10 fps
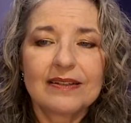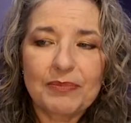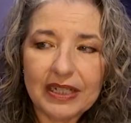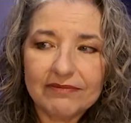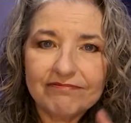
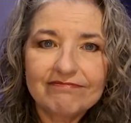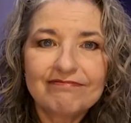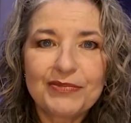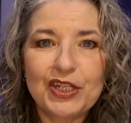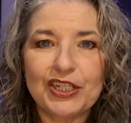But
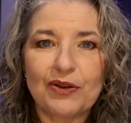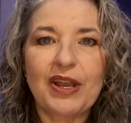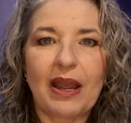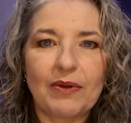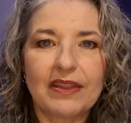she's
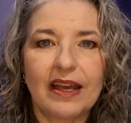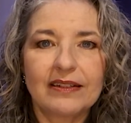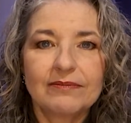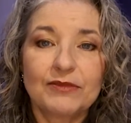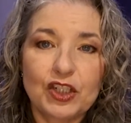okay with that.
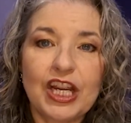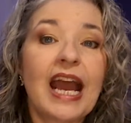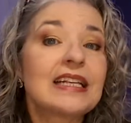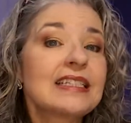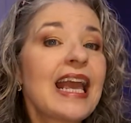She
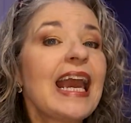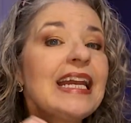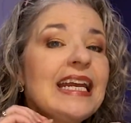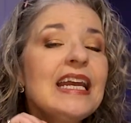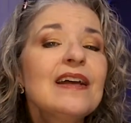has
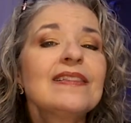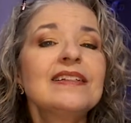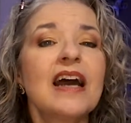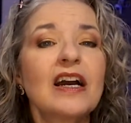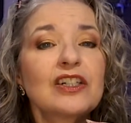Katie, the
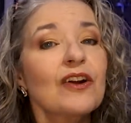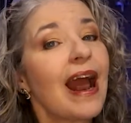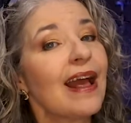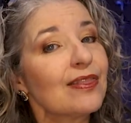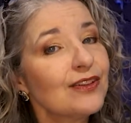doctor,
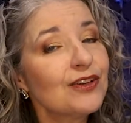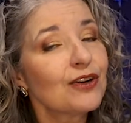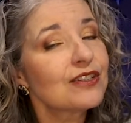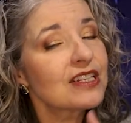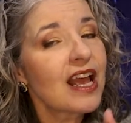and the
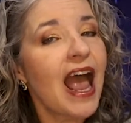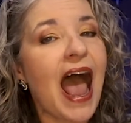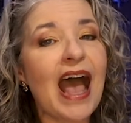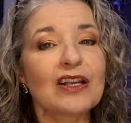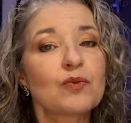nurse
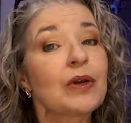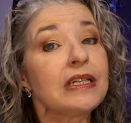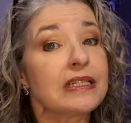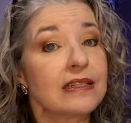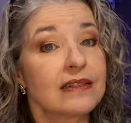as
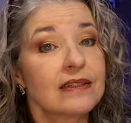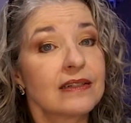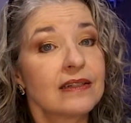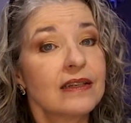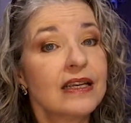witnesses.
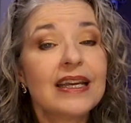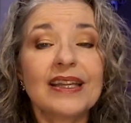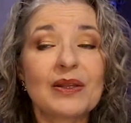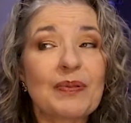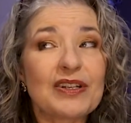
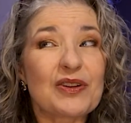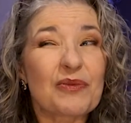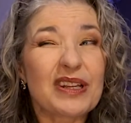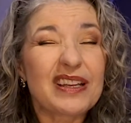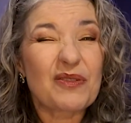And the picture
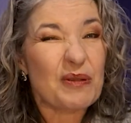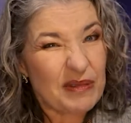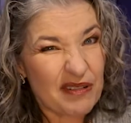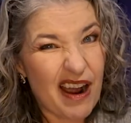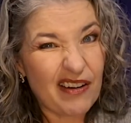really creeped
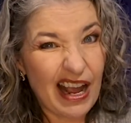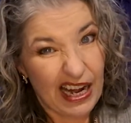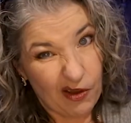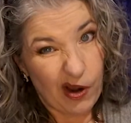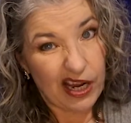her out
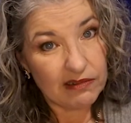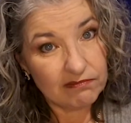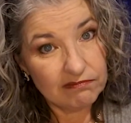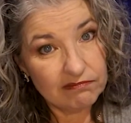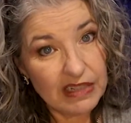anyway.
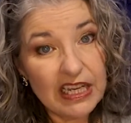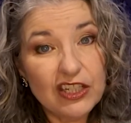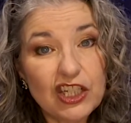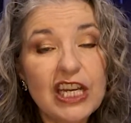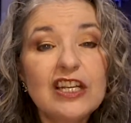
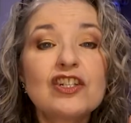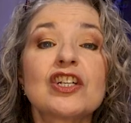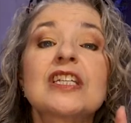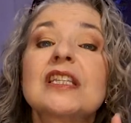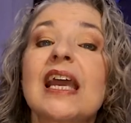She's
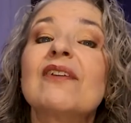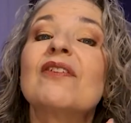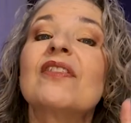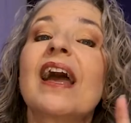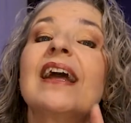just
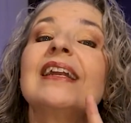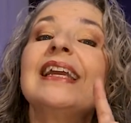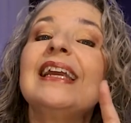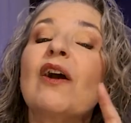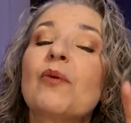thankful that
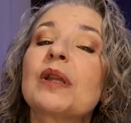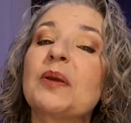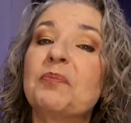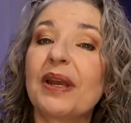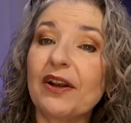he only
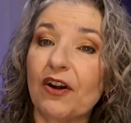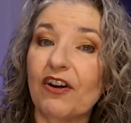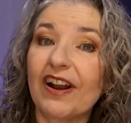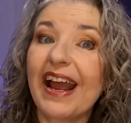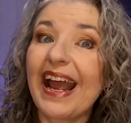bit her